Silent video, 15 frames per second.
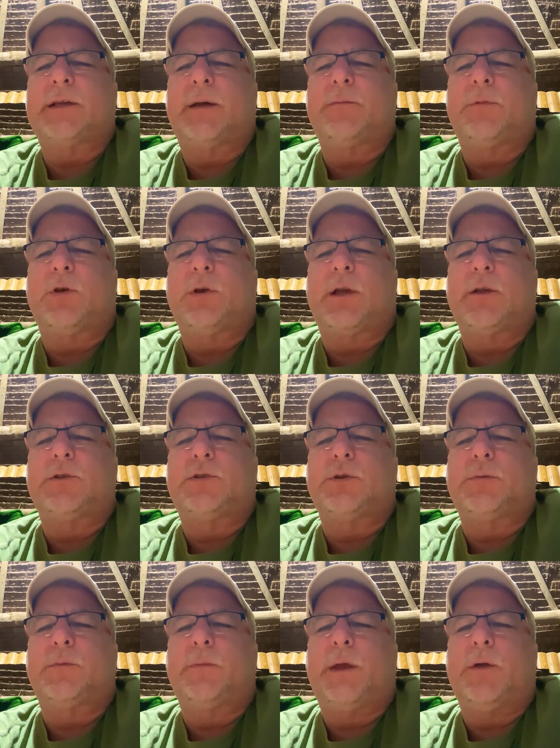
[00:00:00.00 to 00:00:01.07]
I'm looking
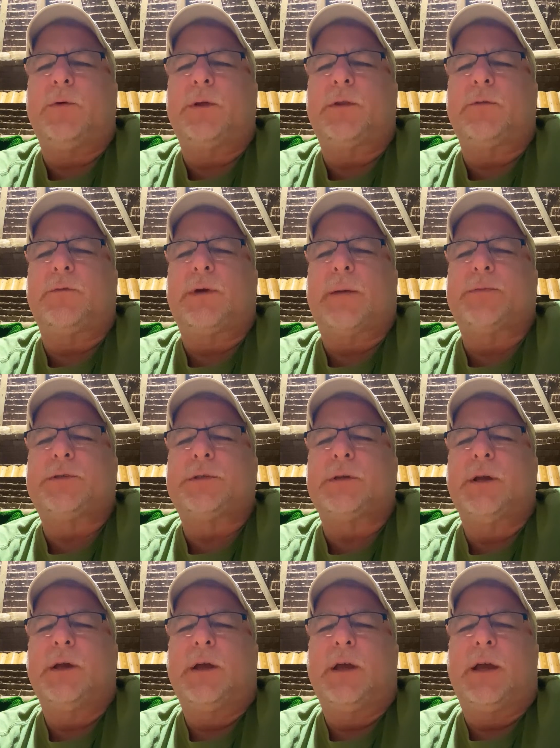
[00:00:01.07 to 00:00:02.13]
to meet with reps
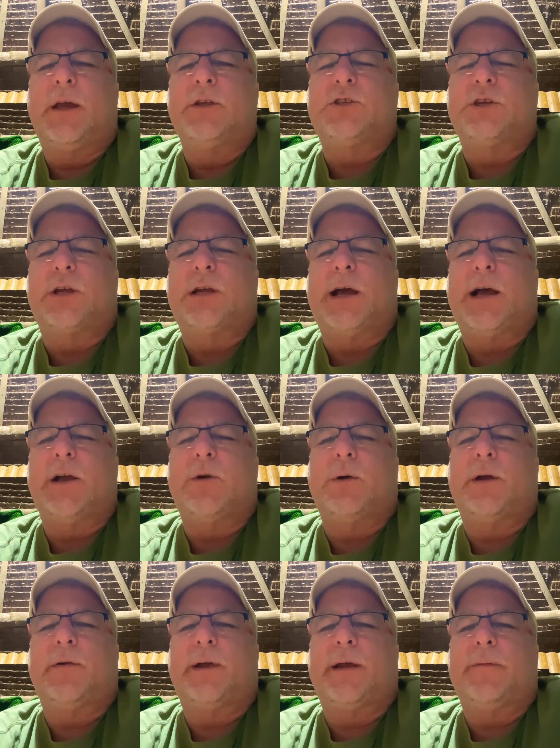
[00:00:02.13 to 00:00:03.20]
in Chicago
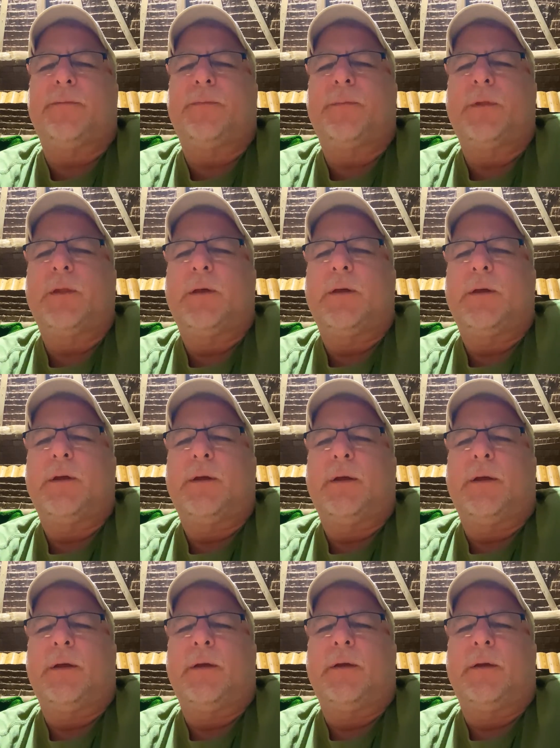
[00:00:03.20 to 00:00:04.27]
area.
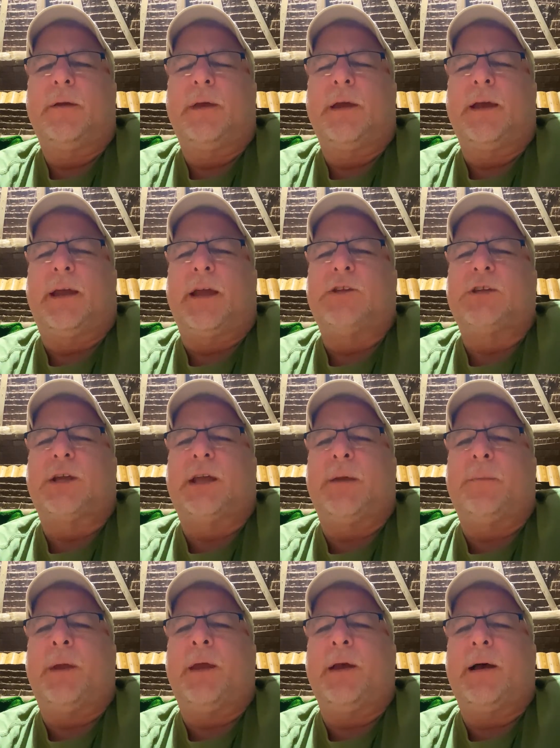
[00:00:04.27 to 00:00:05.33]
Yeah, Geechee, keep
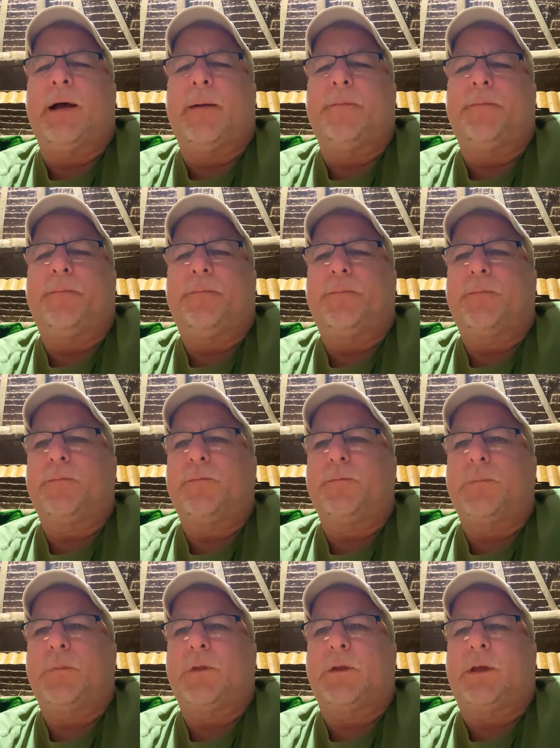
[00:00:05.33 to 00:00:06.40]

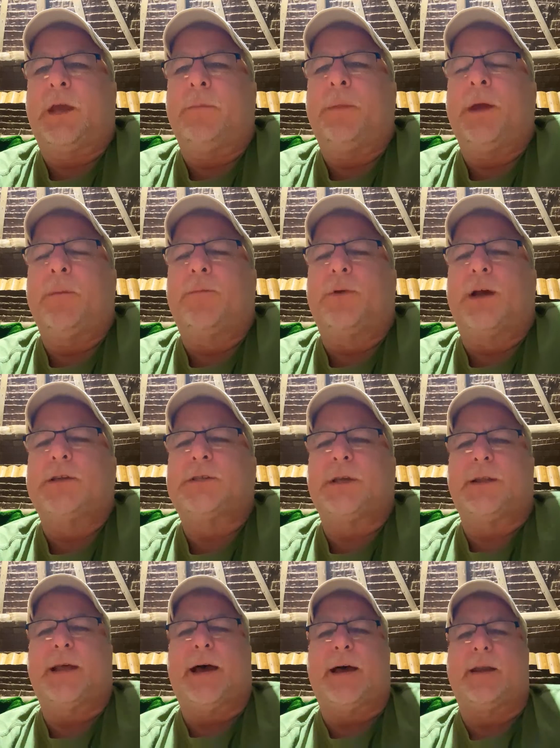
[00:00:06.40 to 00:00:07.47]
me abreast
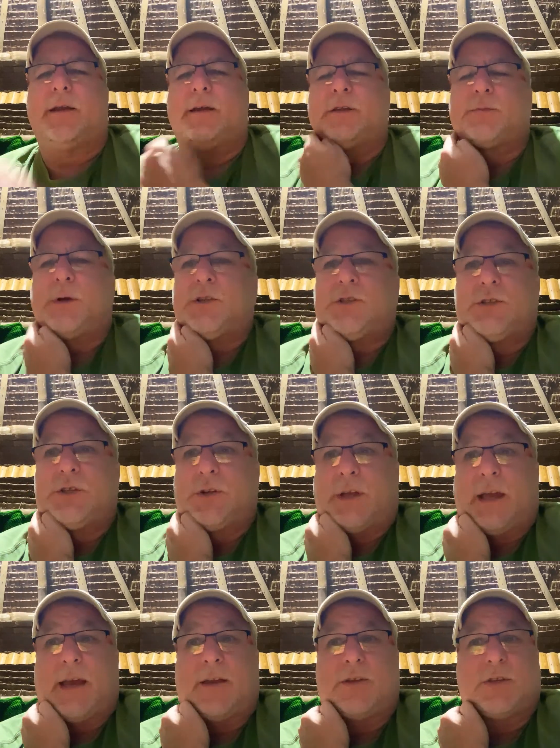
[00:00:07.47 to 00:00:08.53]
of that as much as you
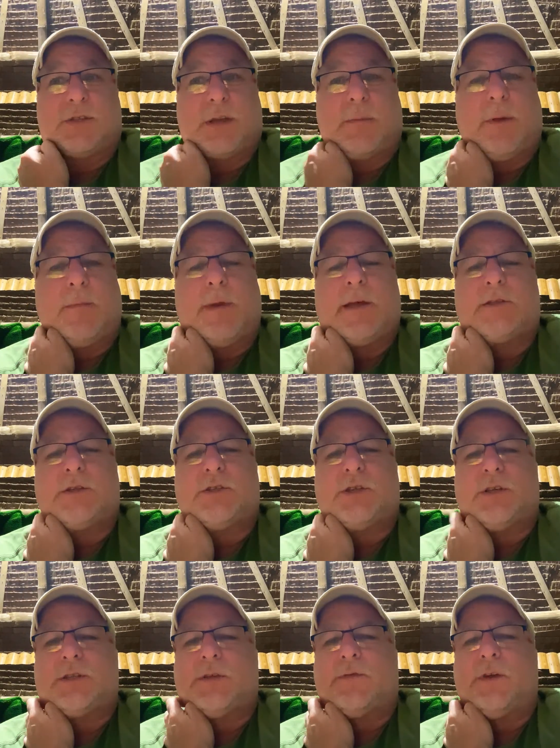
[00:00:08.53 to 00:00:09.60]
can. Just send me
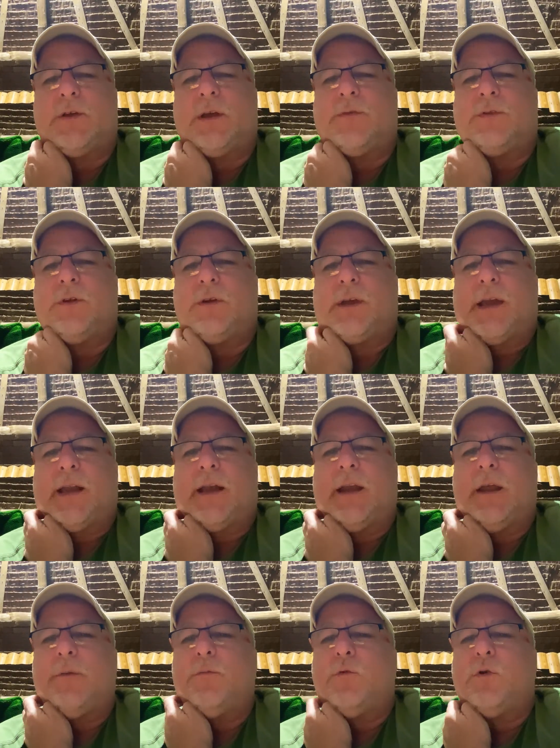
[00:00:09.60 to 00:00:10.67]
messages. If you get
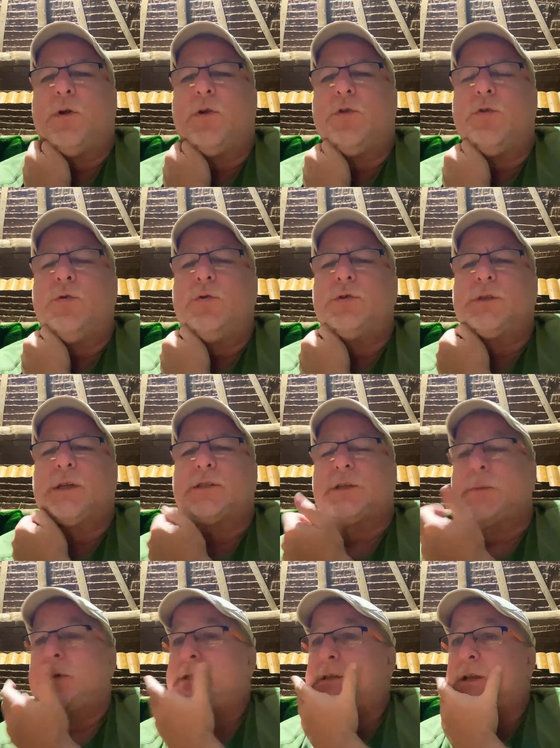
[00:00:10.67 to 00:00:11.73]
any more news that
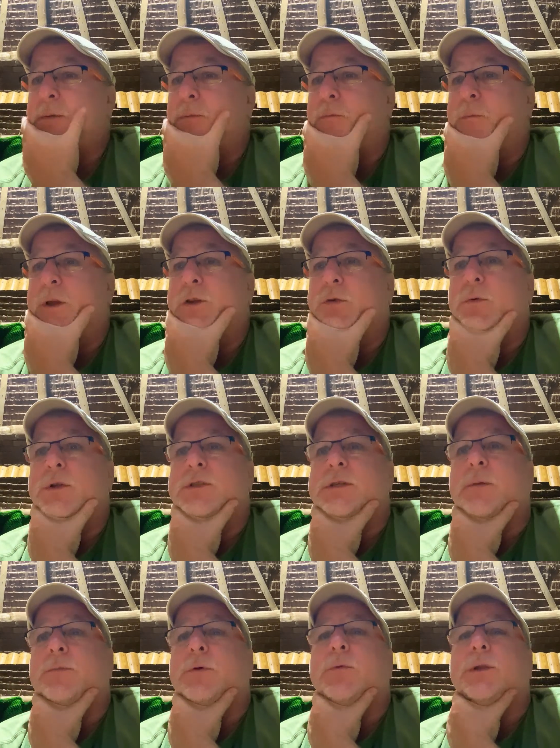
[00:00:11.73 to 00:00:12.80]
somebody's going to be doing
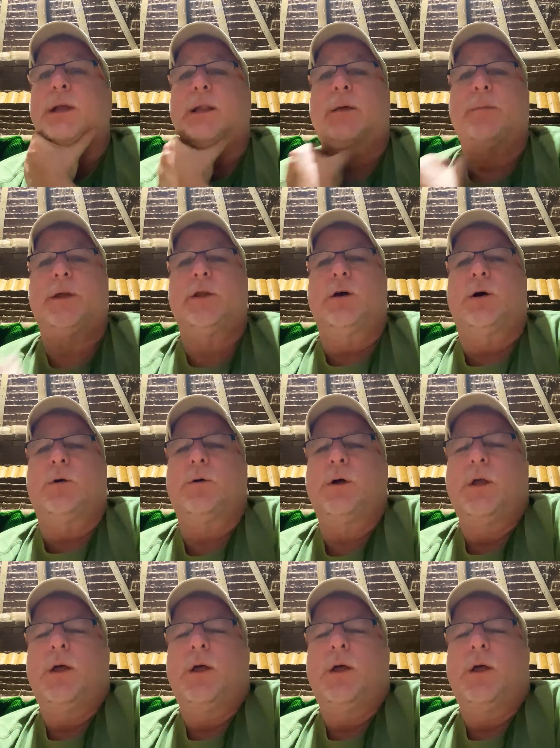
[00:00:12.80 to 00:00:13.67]
something with it, let me know.